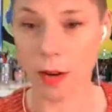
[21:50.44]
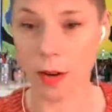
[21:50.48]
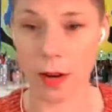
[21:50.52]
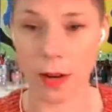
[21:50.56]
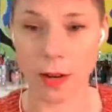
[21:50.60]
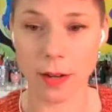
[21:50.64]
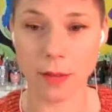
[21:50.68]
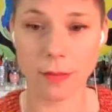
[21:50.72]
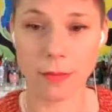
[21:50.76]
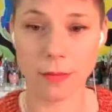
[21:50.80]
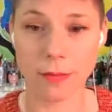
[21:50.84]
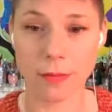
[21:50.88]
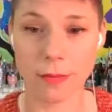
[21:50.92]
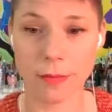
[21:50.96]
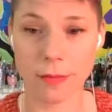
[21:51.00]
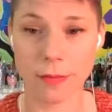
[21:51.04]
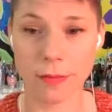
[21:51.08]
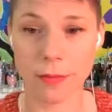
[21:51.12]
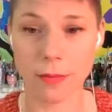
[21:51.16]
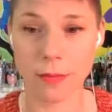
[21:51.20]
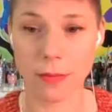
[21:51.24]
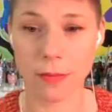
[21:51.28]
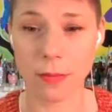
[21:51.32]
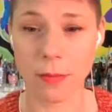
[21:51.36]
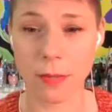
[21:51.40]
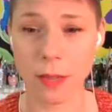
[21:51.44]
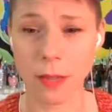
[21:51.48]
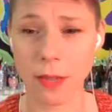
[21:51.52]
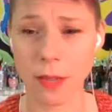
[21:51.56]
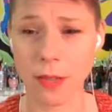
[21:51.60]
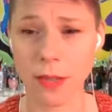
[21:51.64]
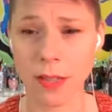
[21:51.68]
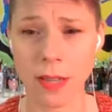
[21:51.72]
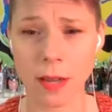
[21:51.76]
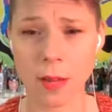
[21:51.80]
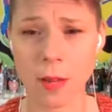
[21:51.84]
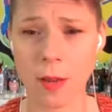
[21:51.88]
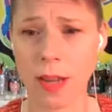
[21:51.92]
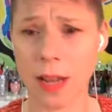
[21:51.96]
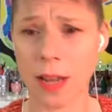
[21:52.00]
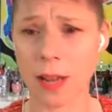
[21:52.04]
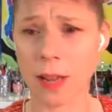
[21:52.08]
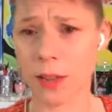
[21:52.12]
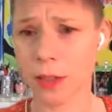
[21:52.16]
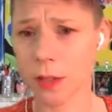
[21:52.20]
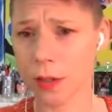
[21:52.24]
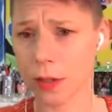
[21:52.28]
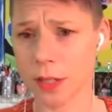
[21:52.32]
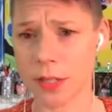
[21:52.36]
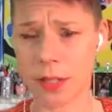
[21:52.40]
All right. It looks like we
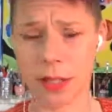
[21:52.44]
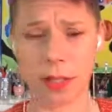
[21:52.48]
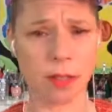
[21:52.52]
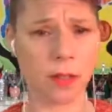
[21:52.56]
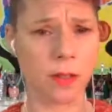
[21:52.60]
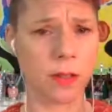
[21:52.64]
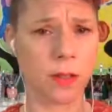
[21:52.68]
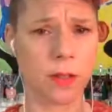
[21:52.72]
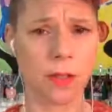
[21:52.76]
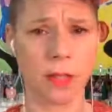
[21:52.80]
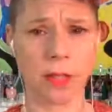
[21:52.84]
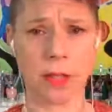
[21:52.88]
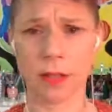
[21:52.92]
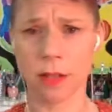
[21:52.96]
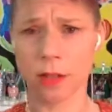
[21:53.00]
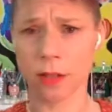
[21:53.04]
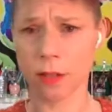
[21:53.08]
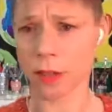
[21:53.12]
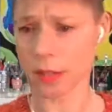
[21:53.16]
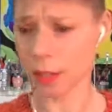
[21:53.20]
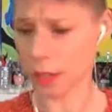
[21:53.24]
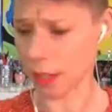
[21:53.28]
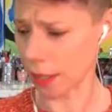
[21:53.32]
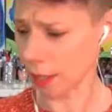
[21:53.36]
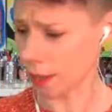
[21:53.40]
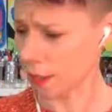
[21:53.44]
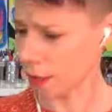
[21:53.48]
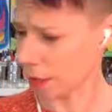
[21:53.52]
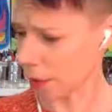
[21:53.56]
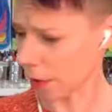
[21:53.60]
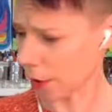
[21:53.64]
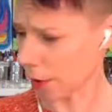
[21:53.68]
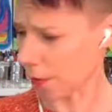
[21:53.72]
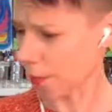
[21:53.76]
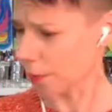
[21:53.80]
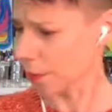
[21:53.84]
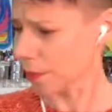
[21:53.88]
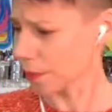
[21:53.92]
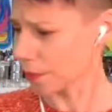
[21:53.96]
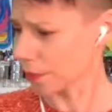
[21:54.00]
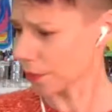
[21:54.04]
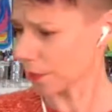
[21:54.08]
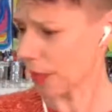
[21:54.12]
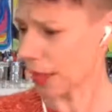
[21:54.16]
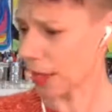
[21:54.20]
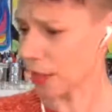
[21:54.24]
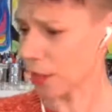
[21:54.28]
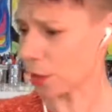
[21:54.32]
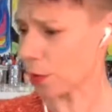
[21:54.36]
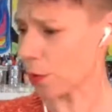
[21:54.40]
got glue stick, glue stick, glue stick. So
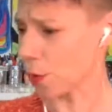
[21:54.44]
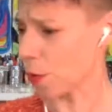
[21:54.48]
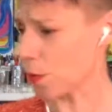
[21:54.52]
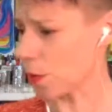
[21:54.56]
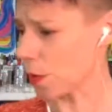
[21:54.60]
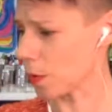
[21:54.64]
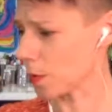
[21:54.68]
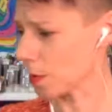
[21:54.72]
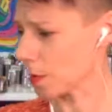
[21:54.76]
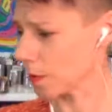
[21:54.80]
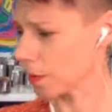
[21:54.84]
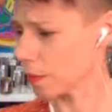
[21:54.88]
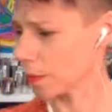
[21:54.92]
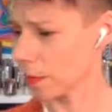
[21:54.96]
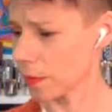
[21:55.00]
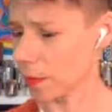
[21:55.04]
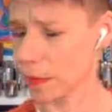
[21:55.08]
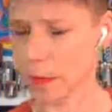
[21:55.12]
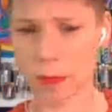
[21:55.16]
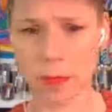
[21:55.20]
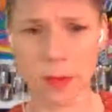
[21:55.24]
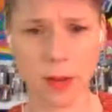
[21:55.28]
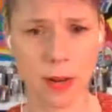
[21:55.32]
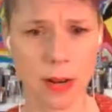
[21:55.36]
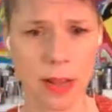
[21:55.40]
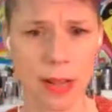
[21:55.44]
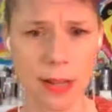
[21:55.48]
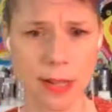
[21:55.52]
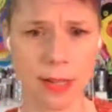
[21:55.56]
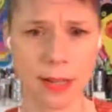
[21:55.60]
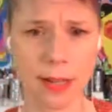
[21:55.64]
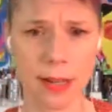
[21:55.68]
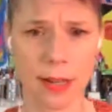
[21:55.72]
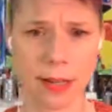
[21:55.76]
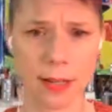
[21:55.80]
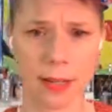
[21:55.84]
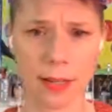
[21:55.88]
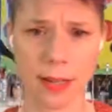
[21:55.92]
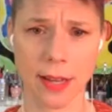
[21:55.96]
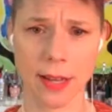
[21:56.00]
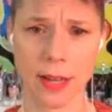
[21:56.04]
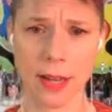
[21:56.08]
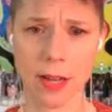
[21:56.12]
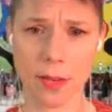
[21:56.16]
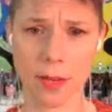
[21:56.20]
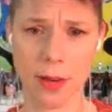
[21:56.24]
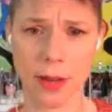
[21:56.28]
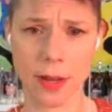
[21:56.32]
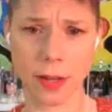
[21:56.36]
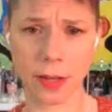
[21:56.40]
that's cool. I can get
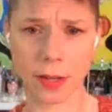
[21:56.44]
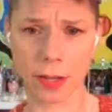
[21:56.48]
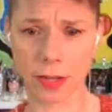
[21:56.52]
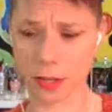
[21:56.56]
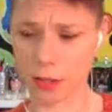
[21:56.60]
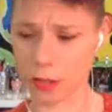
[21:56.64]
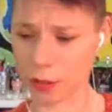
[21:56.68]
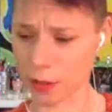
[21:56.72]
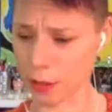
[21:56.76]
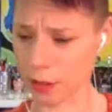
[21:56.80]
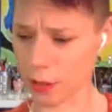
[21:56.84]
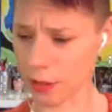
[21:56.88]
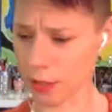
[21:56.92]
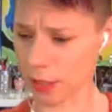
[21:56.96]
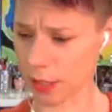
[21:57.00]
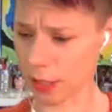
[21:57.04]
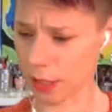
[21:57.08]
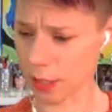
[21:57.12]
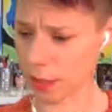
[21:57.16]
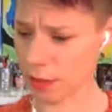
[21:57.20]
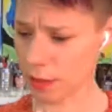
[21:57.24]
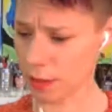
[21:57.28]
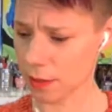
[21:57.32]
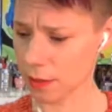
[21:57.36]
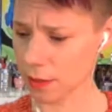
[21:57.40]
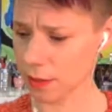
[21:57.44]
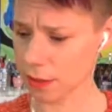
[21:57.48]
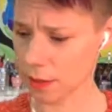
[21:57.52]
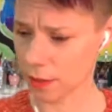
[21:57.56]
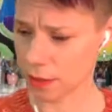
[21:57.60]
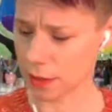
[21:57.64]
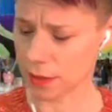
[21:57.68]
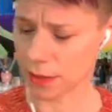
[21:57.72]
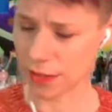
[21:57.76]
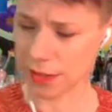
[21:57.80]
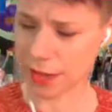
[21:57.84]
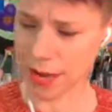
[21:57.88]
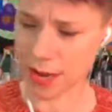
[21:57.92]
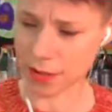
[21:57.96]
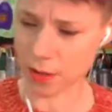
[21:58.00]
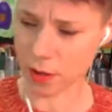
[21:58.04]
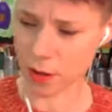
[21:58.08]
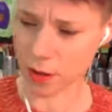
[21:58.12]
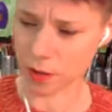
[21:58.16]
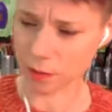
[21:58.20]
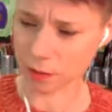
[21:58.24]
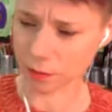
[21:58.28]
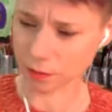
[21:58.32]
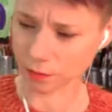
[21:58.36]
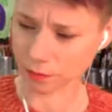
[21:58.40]
excited about a good glue stick
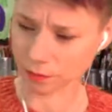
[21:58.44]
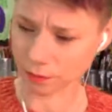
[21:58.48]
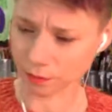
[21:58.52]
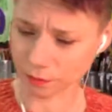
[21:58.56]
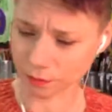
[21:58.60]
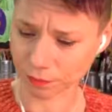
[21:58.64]
lesson.